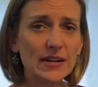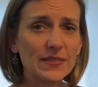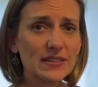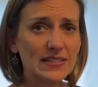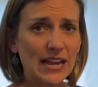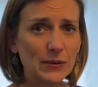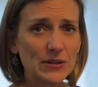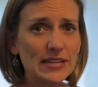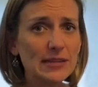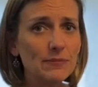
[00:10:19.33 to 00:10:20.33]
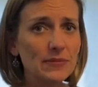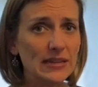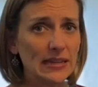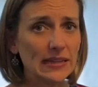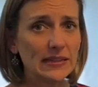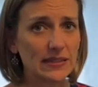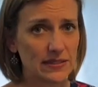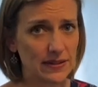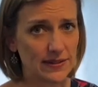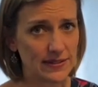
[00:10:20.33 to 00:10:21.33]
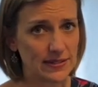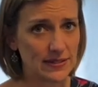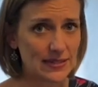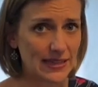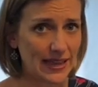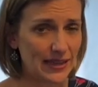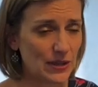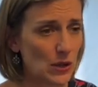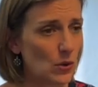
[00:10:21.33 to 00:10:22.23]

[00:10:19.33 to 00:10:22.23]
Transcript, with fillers: the sound immediately starts to decay.